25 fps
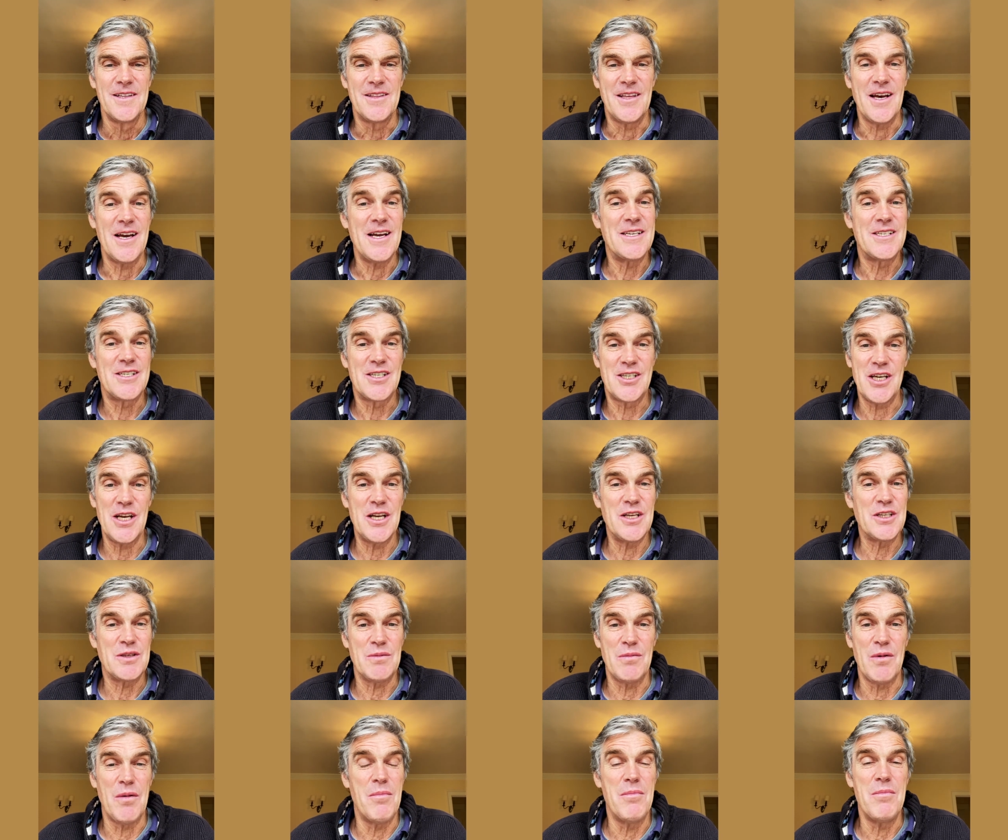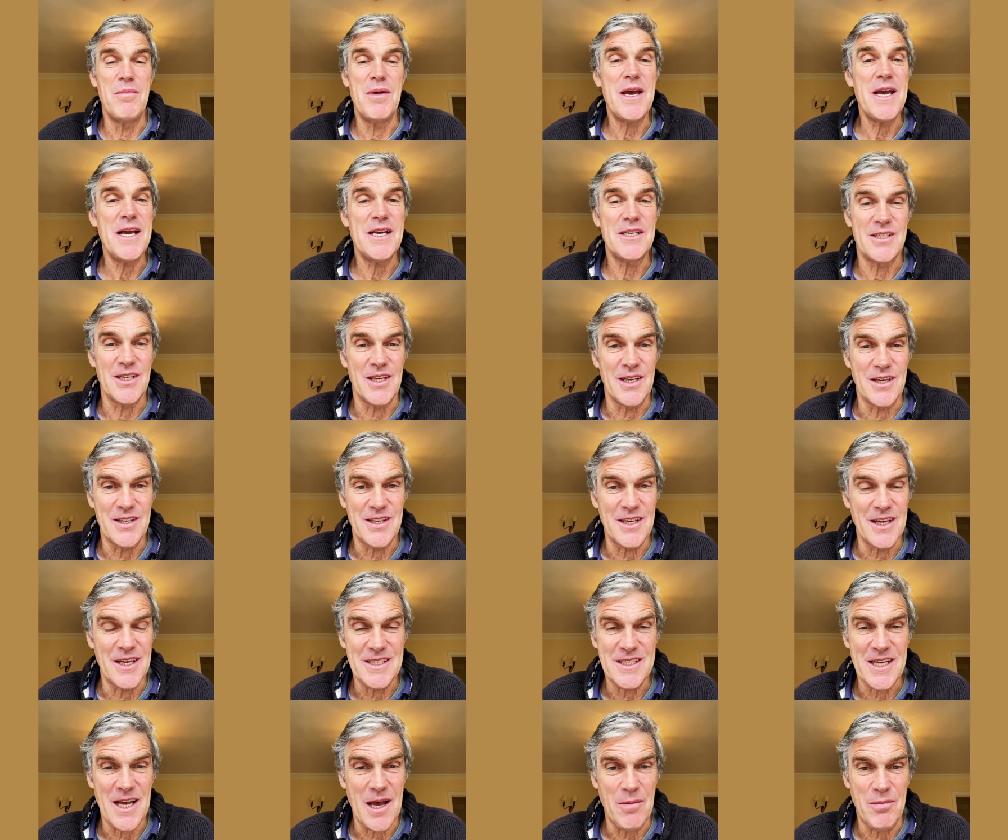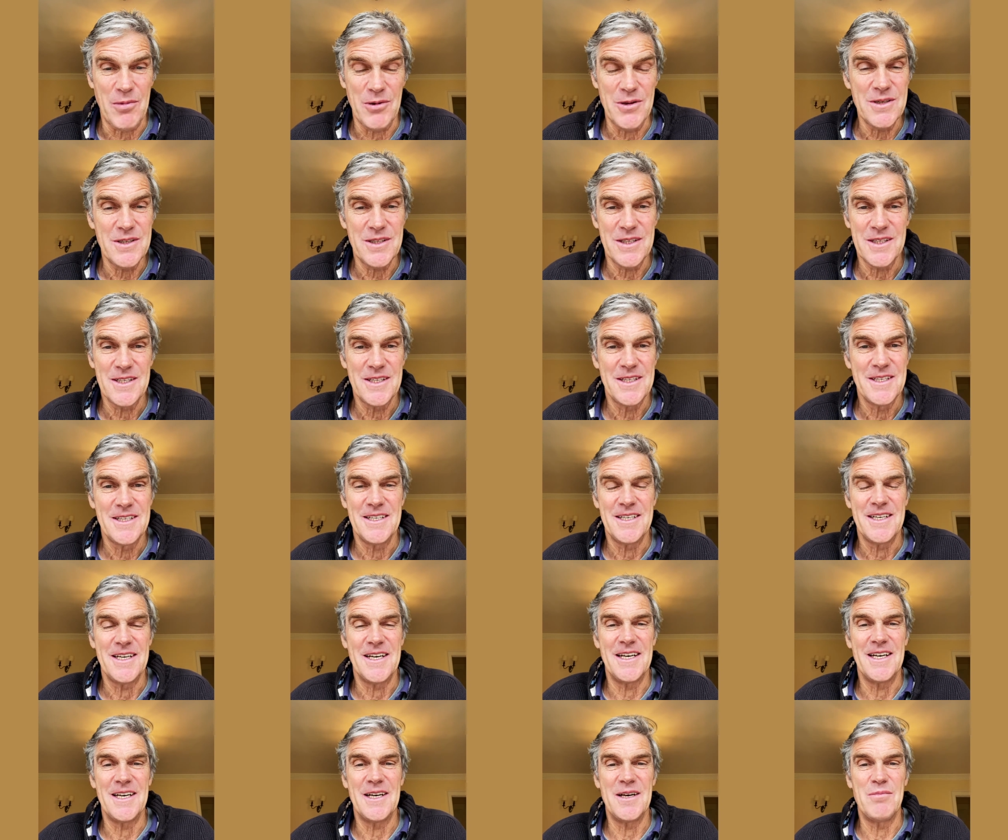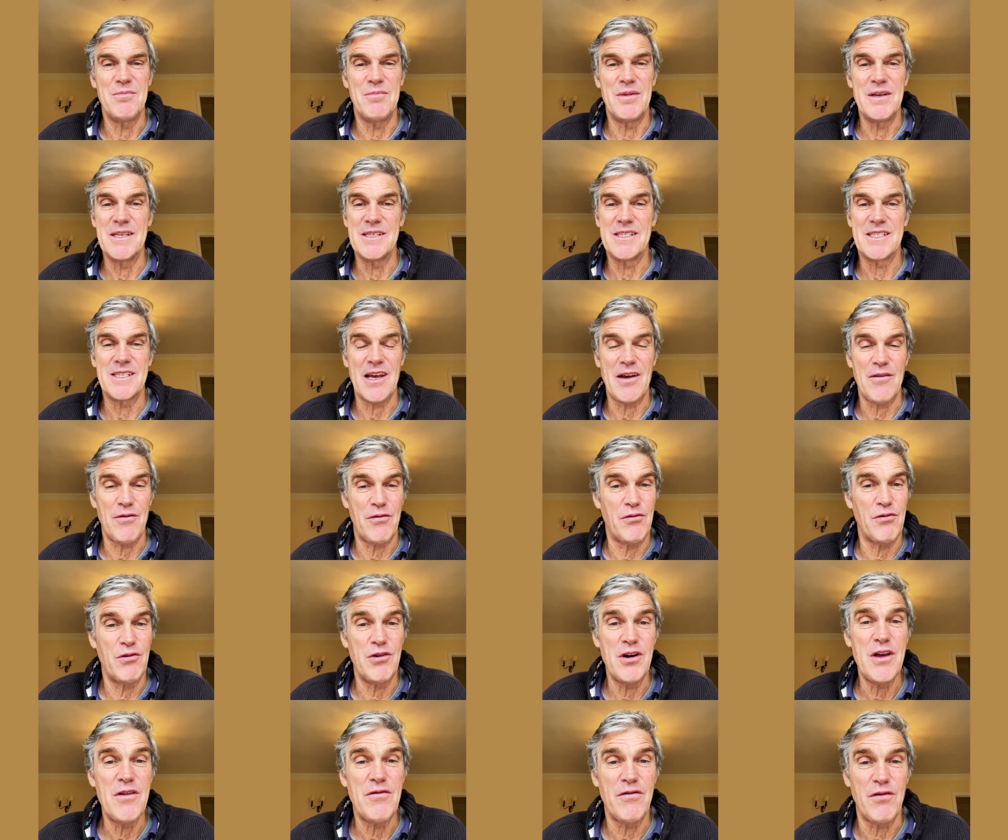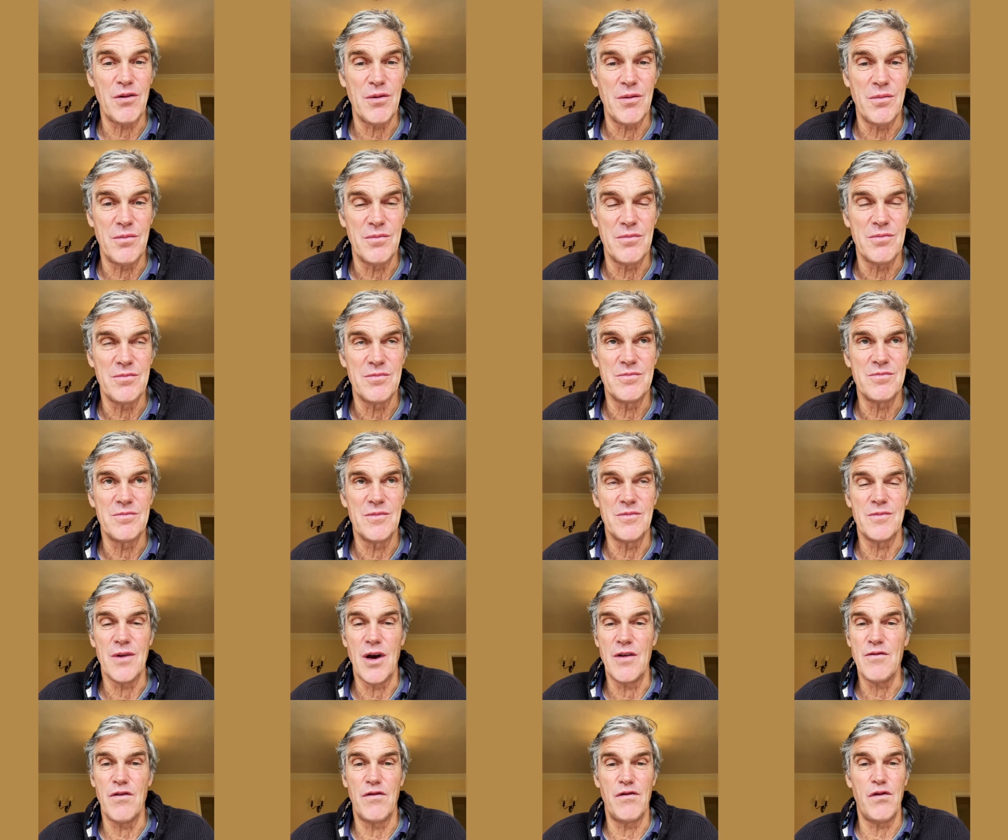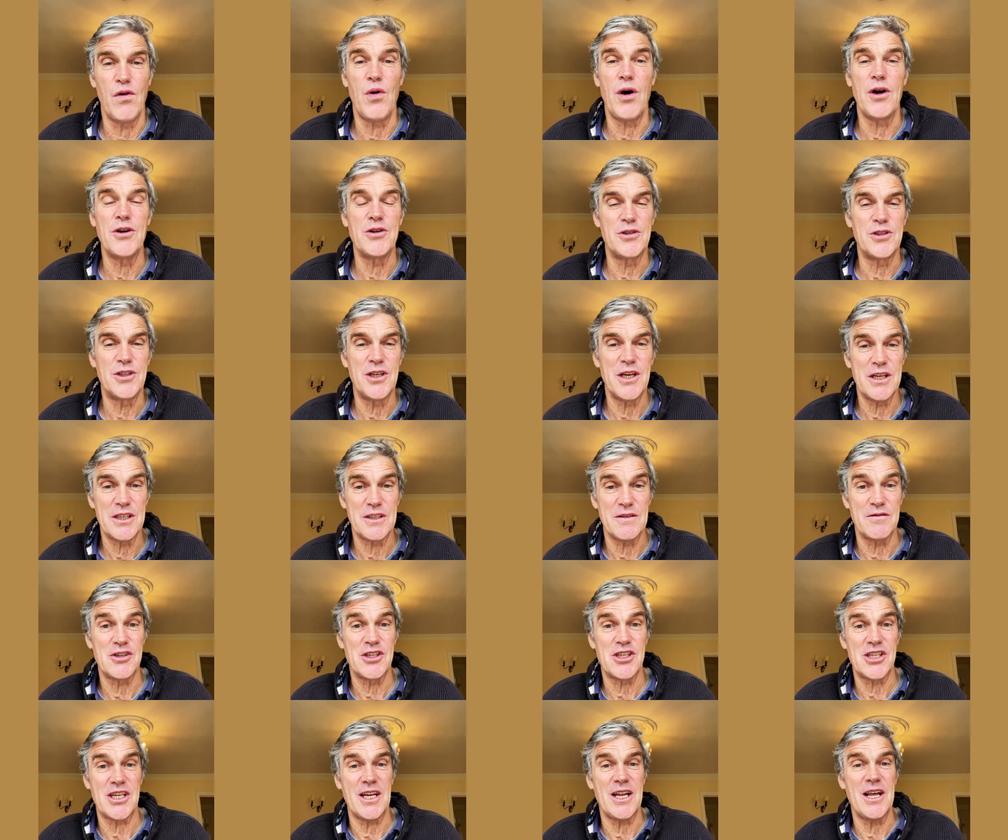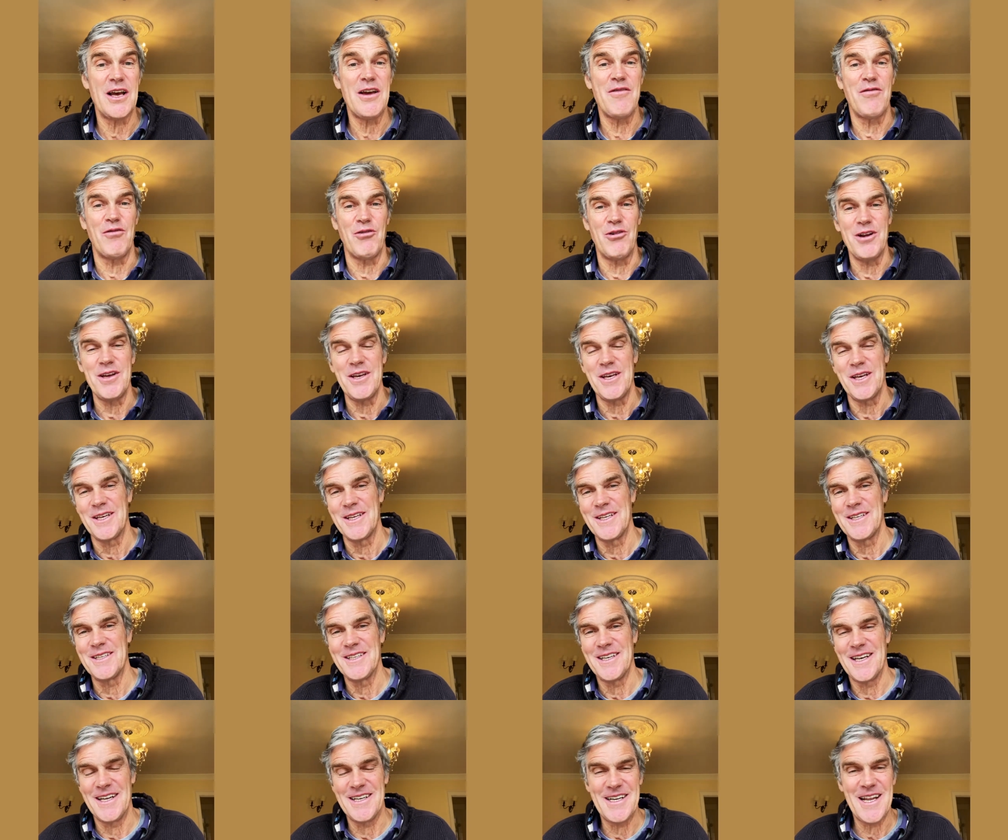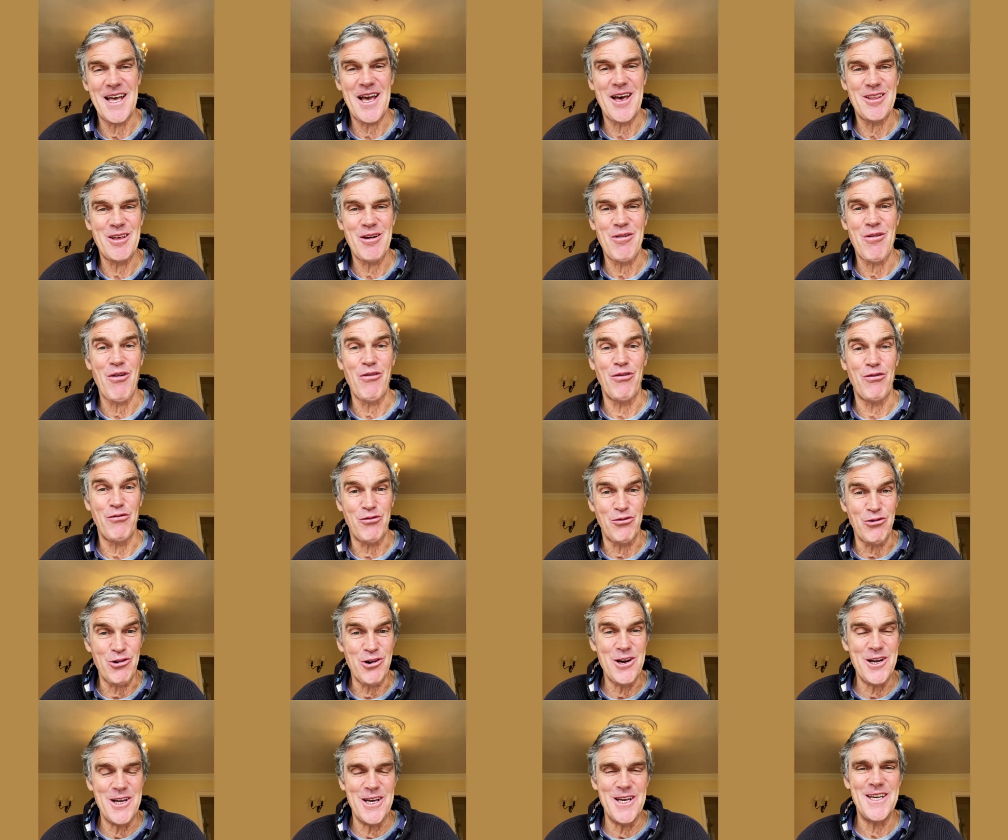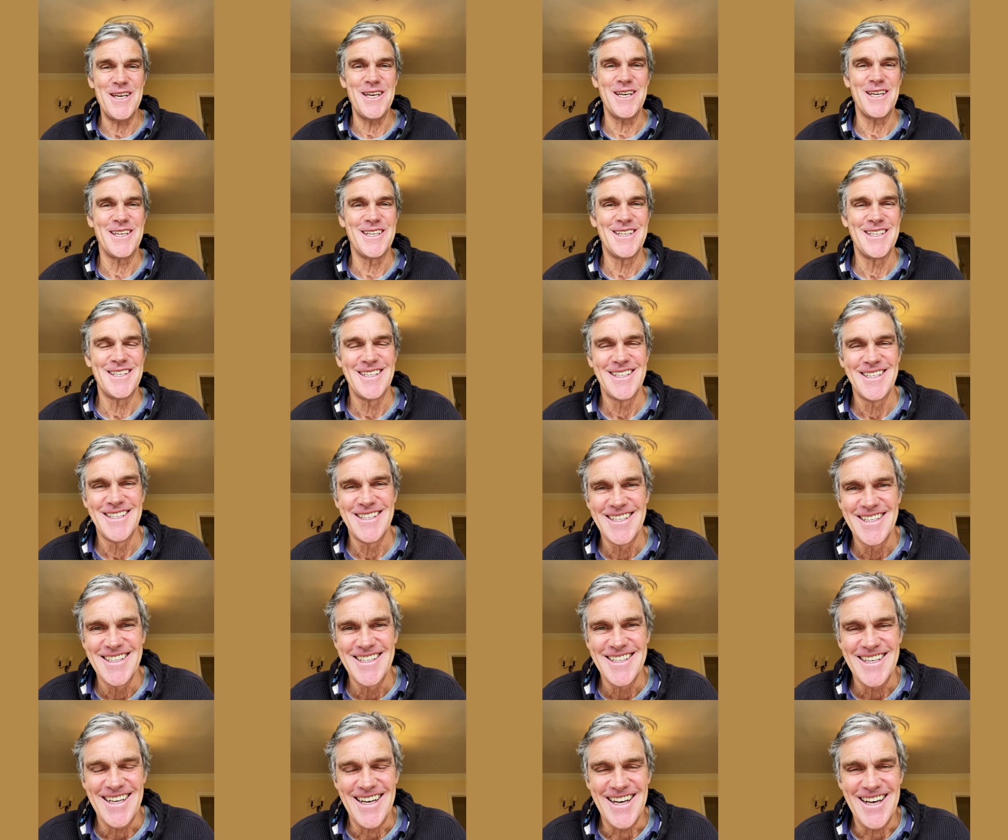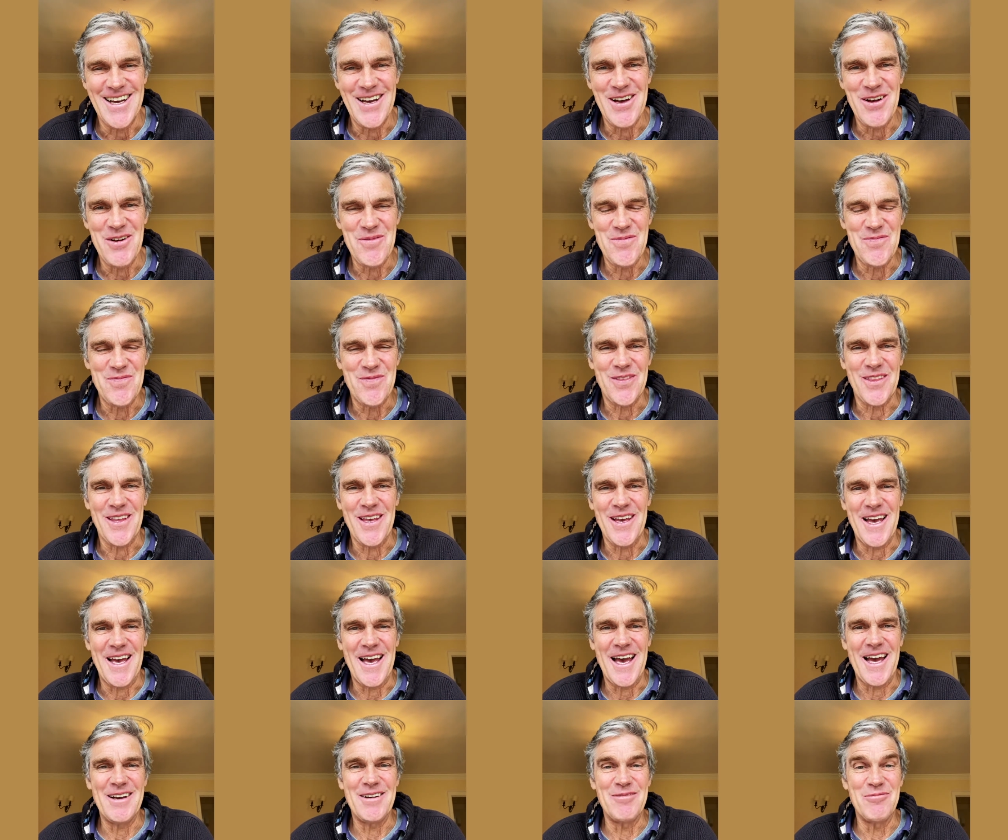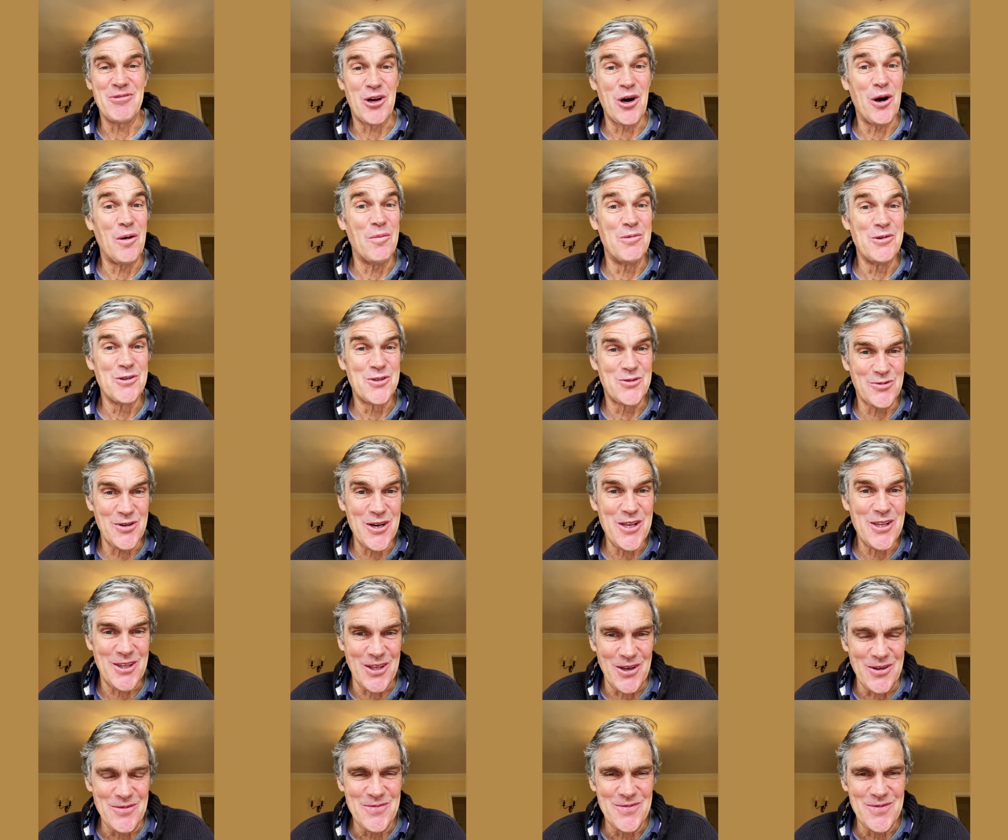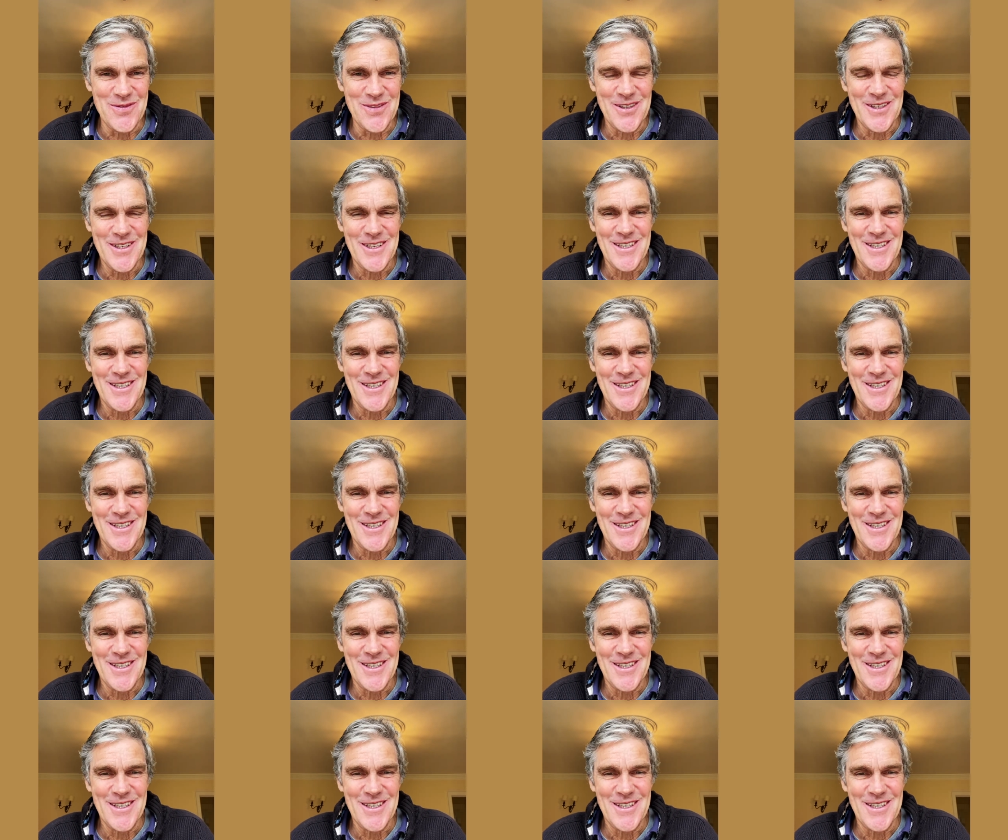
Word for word: They'd seen some amazing things happen, uh, been set free from over 400 years of slavery, and now they were free, um, and God was with them,